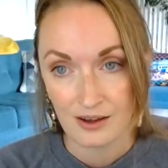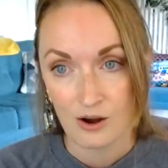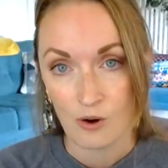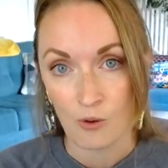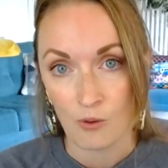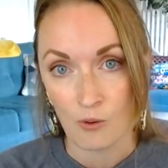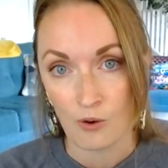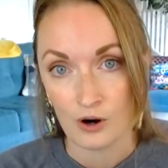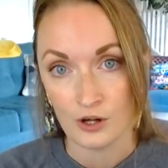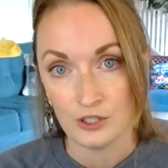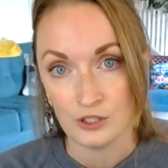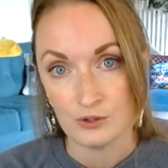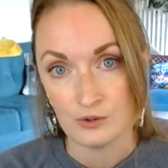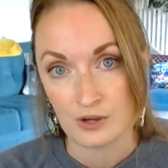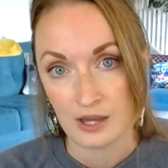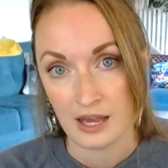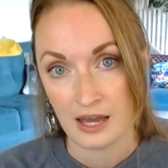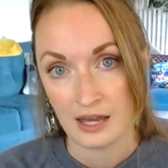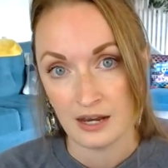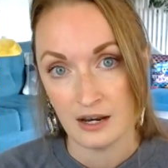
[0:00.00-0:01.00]
or you
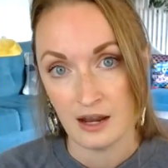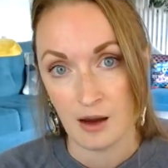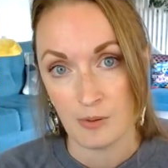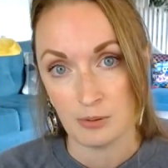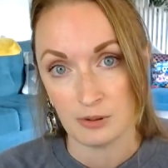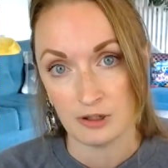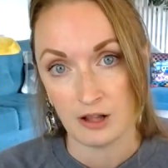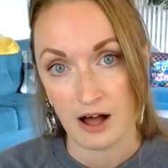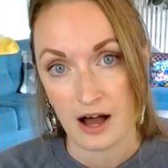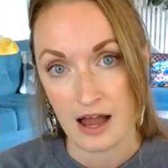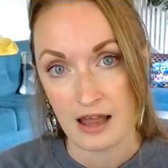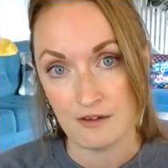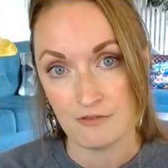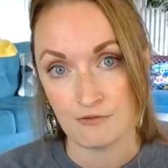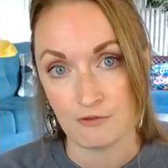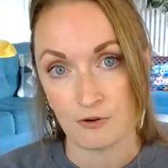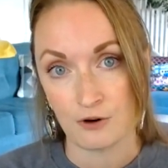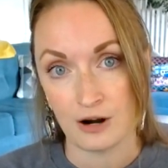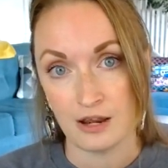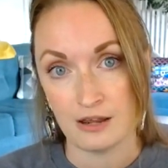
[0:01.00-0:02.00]
can apply
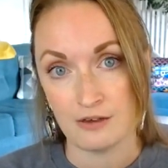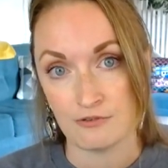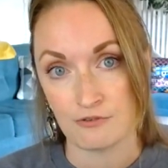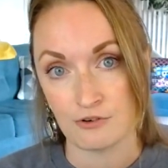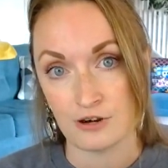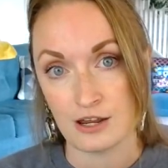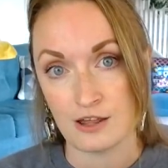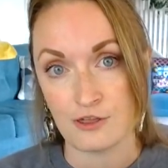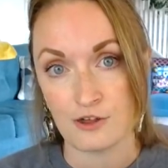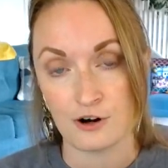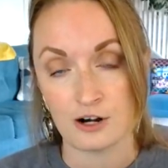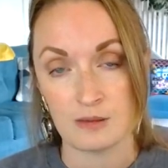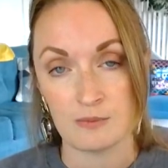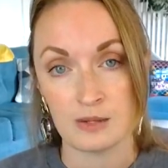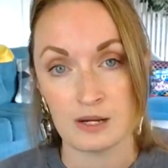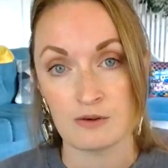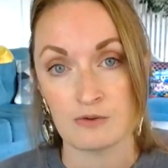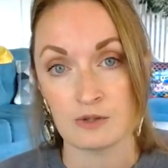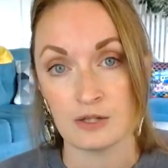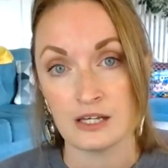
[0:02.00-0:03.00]
for a free 30
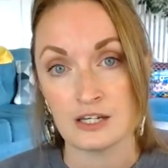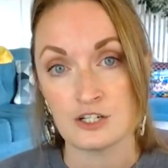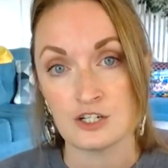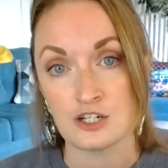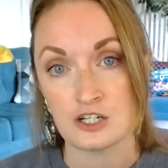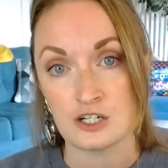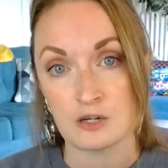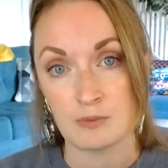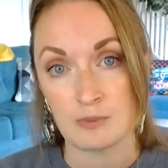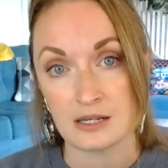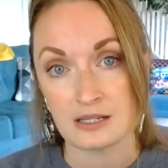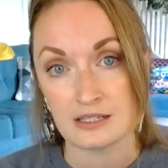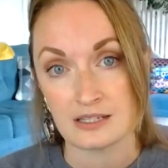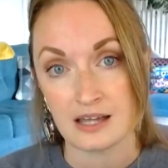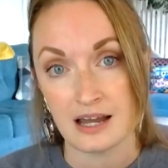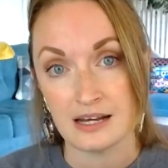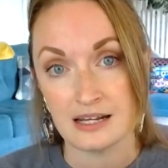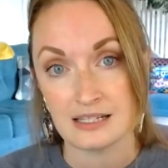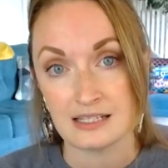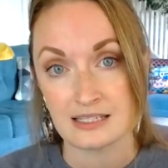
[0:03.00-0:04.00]
minute relationship
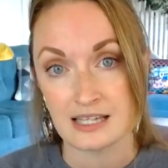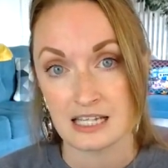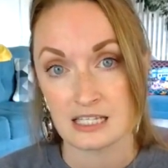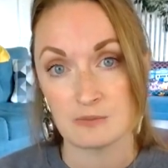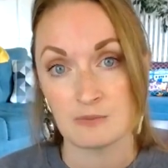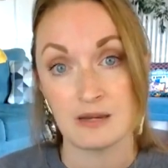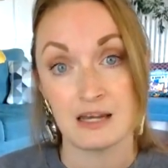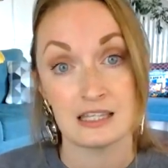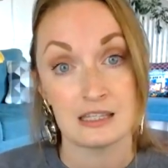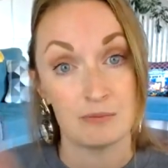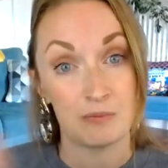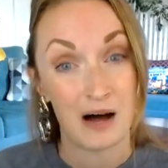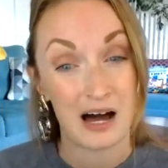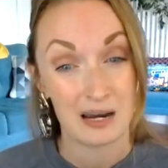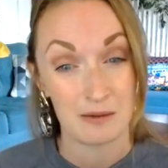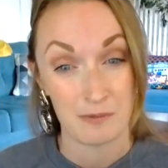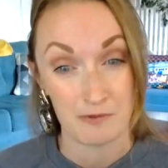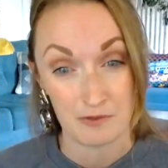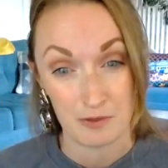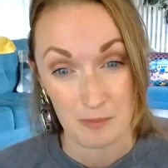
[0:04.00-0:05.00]
anxiety assessment at the
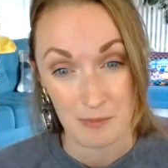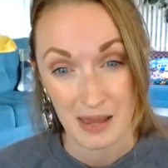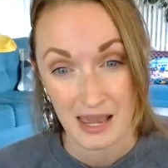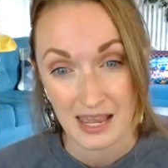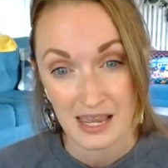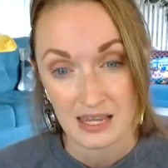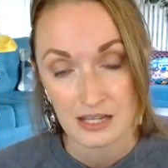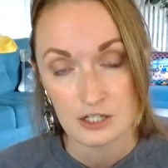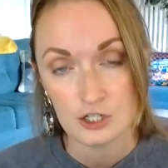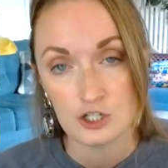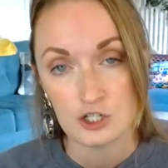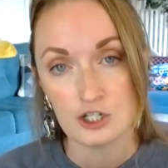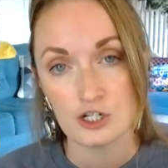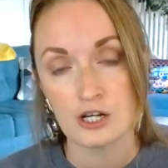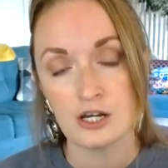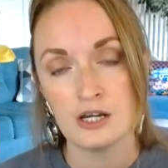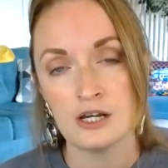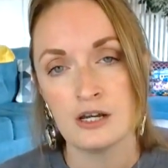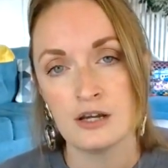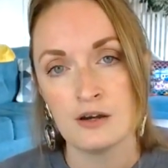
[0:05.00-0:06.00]
bottom of the page
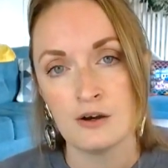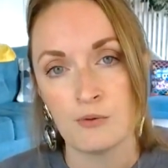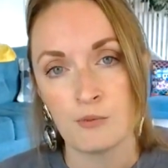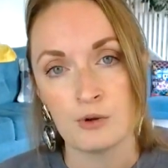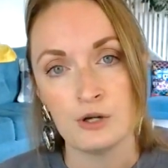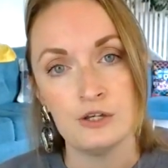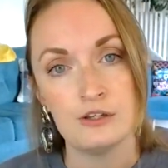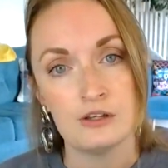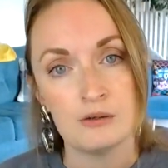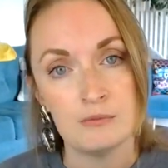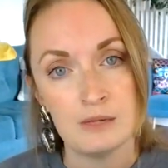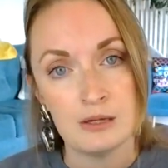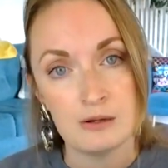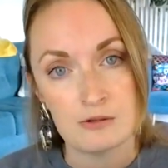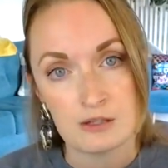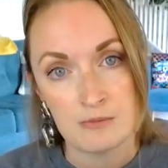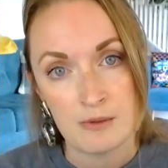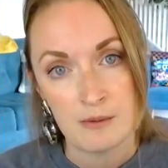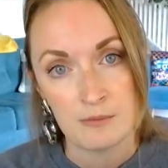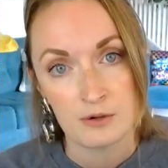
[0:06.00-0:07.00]
where you can meet with
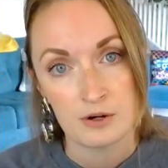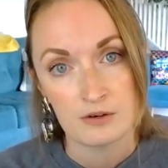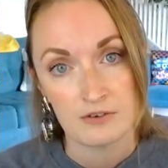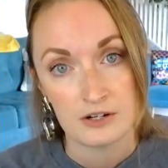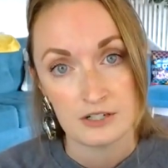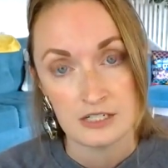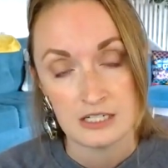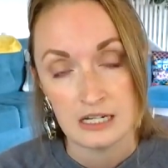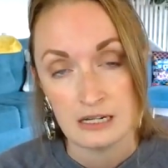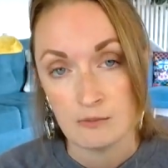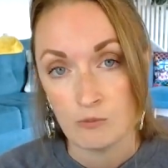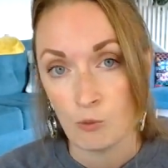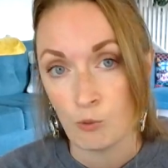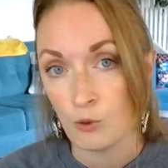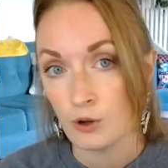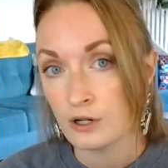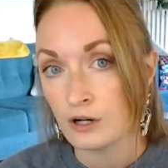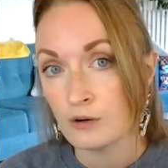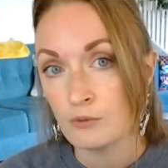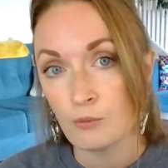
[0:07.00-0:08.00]
a member of our team
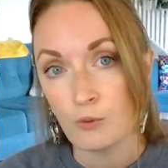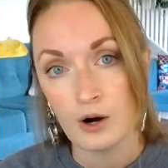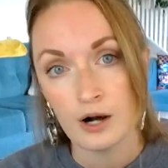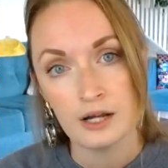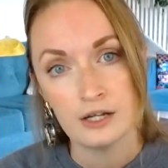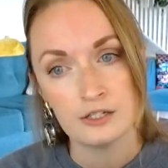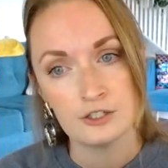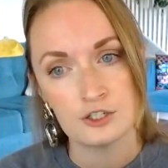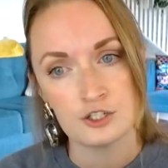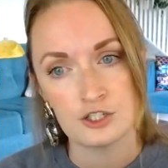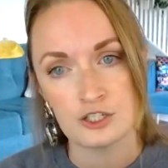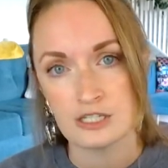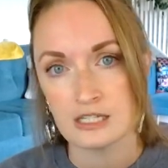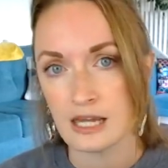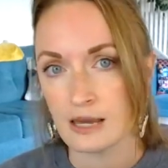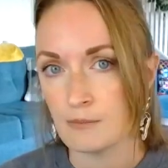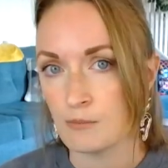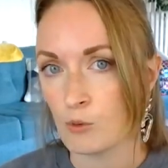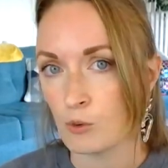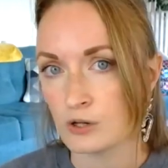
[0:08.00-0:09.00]
one on one just to
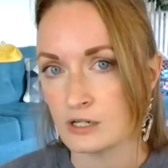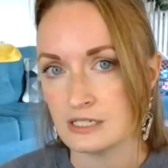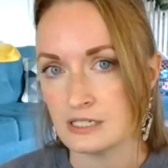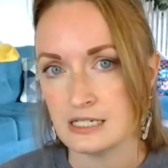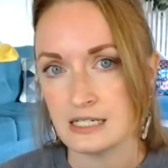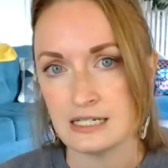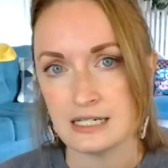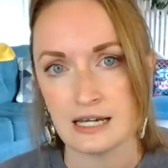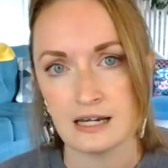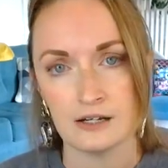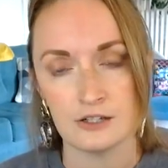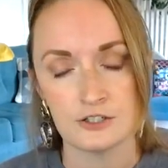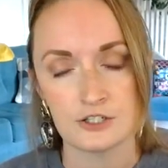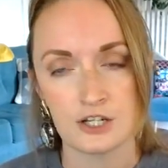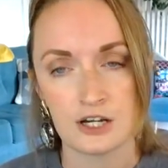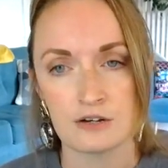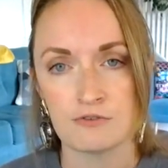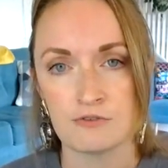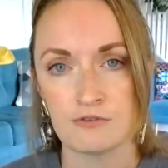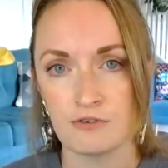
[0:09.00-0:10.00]
get more detail to
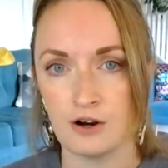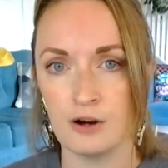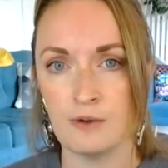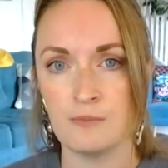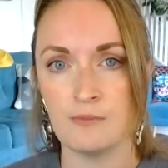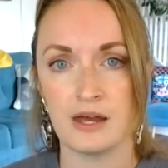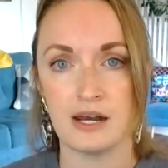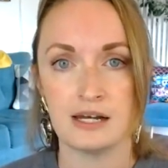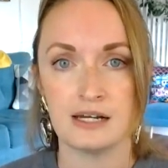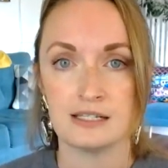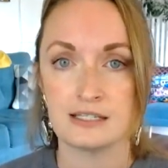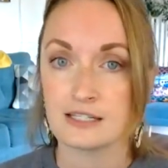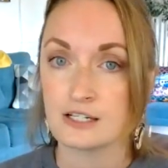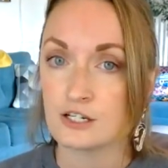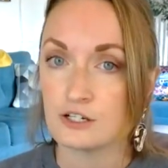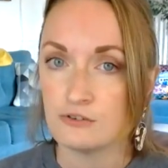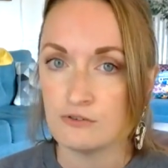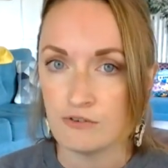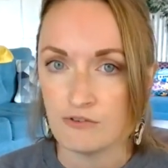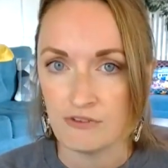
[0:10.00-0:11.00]
confirm that it is a
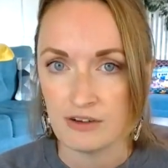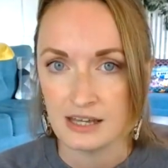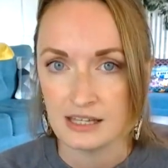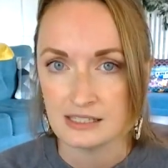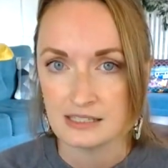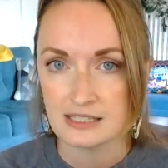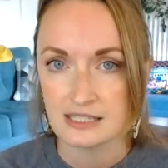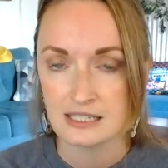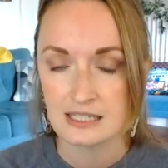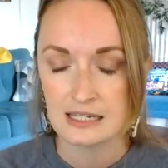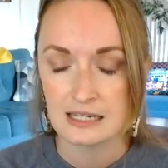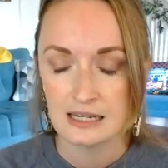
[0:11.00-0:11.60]
good fit.